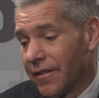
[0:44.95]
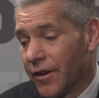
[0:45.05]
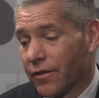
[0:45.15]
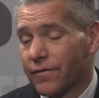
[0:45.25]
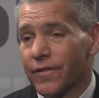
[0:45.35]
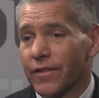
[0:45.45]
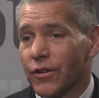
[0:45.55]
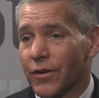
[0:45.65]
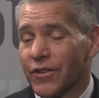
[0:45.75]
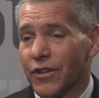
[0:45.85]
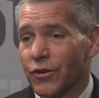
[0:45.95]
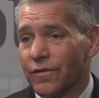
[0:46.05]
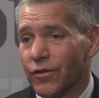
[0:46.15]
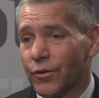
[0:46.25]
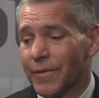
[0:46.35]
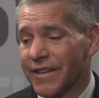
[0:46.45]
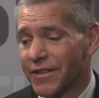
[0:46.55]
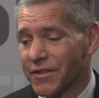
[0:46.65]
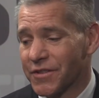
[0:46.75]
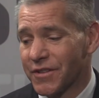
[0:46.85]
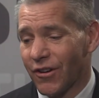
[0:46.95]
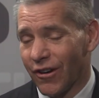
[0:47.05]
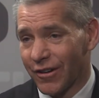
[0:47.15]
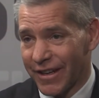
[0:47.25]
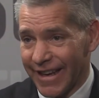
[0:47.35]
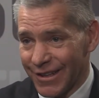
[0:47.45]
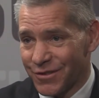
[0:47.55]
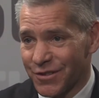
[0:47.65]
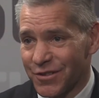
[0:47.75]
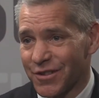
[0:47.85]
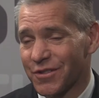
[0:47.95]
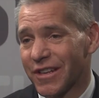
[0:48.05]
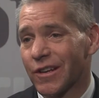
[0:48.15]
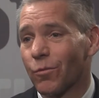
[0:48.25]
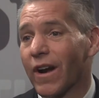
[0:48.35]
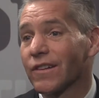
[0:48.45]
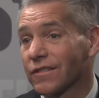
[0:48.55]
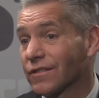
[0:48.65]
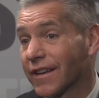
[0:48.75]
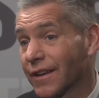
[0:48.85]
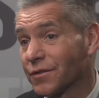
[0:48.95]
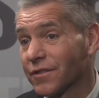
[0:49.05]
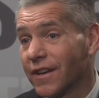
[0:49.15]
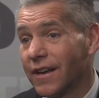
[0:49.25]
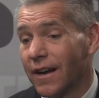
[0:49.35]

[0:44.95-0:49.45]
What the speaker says: Their, you know, continued view, I mean, this isn't our case. This is the state of Nebraska's case.